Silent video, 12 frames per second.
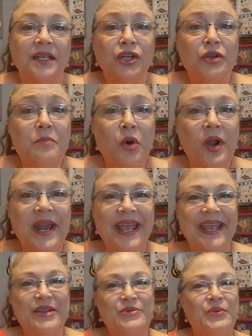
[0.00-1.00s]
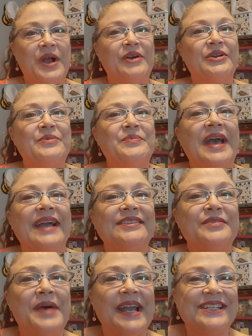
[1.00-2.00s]
Good morning and welcome back
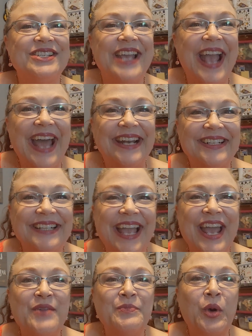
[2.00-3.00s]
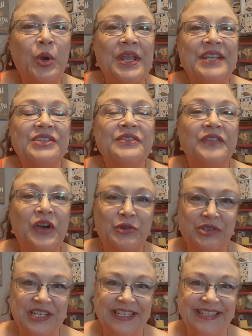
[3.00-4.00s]
to my channel and morning
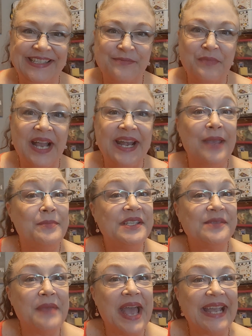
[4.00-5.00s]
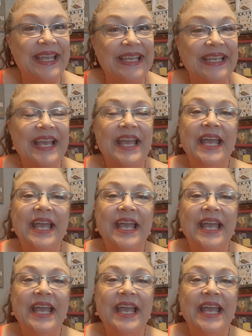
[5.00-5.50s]
devotions. My name is Maggie.